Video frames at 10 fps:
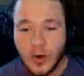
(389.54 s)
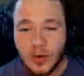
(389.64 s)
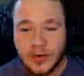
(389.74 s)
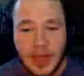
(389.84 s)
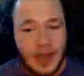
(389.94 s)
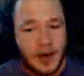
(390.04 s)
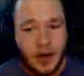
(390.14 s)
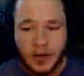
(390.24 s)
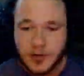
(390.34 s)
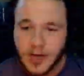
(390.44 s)

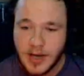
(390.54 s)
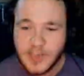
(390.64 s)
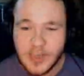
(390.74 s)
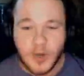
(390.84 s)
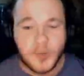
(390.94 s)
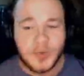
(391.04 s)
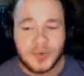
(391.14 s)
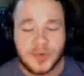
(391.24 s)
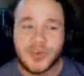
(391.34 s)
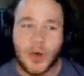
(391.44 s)
oh God, they go through
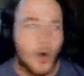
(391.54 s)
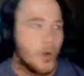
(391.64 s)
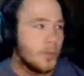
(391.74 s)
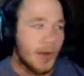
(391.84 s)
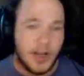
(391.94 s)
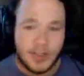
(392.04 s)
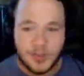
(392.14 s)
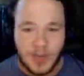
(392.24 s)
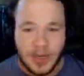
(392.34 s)
so much, man.